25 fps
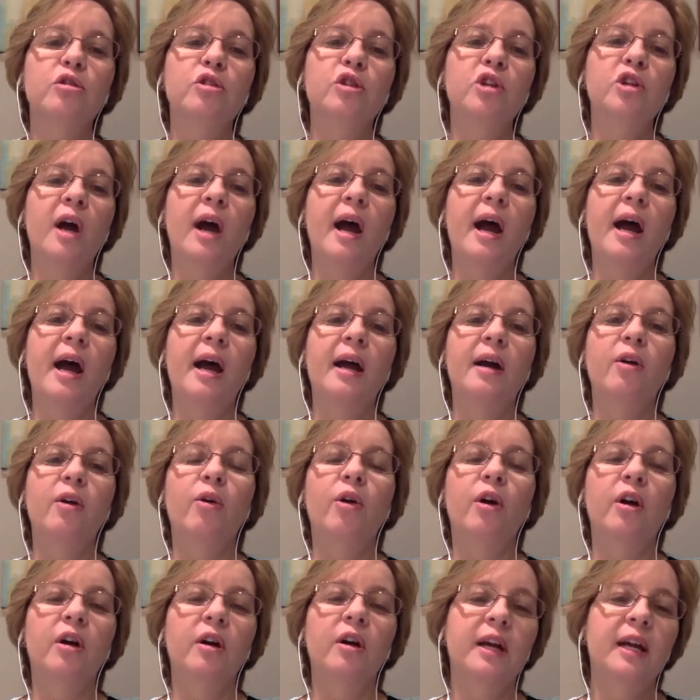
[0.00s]
track
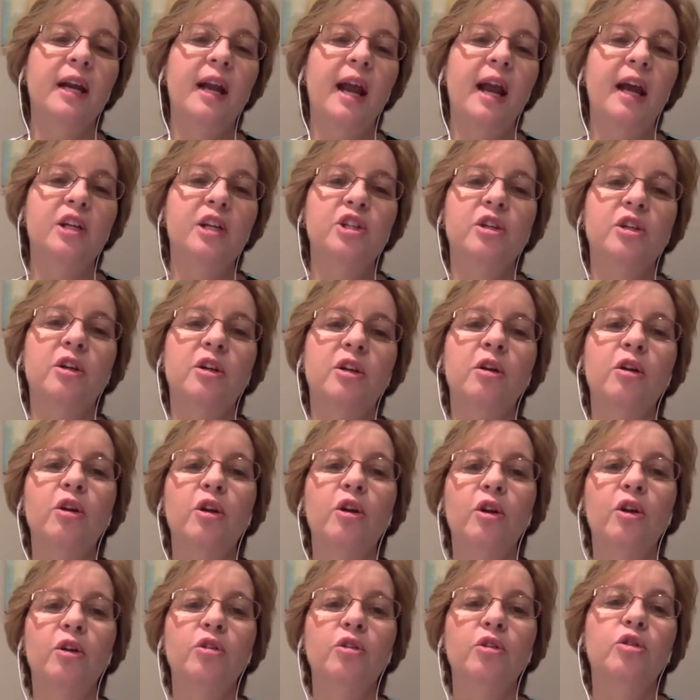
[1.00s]
or connection
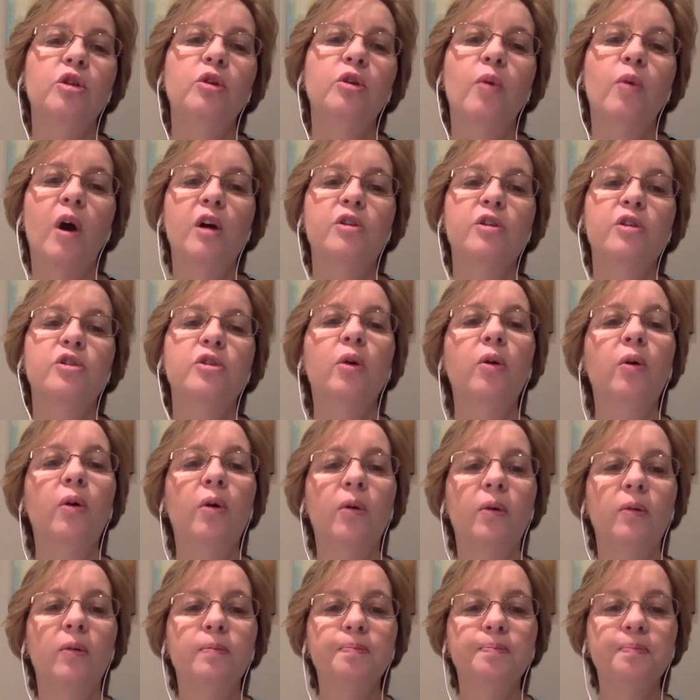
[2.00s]
to our
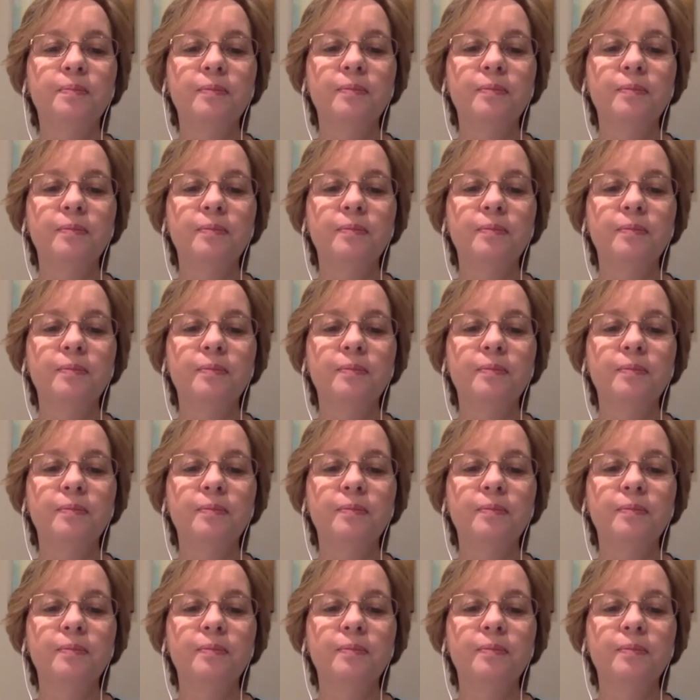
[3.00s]
soul.